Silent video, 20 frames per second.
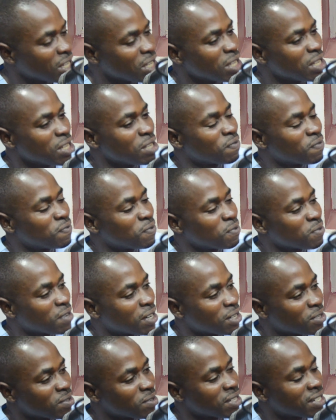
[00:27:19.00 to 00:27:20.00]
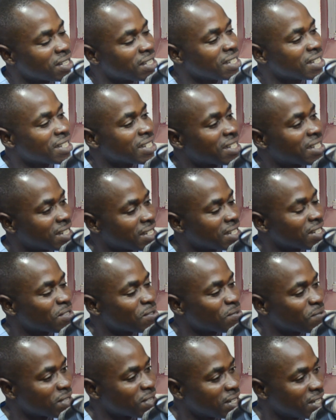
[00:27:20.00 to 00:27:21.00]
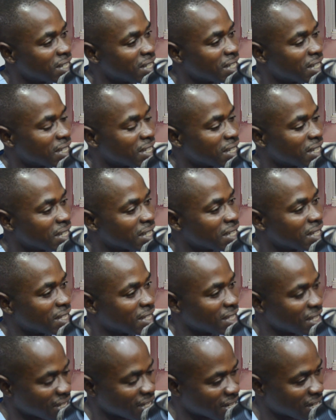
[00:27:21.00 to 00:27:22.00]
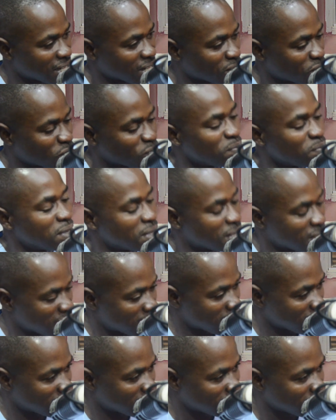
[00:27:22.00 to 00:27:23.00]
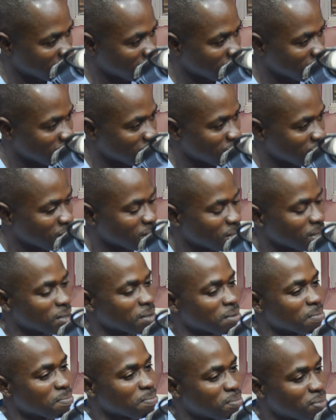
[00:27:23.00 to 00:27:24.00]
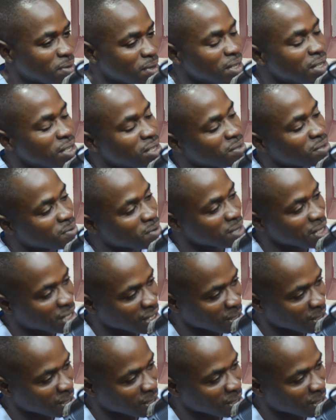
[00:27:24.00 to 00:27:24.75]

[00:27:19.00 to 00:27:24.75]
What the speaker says: If you are not yet ready there to be there, please wait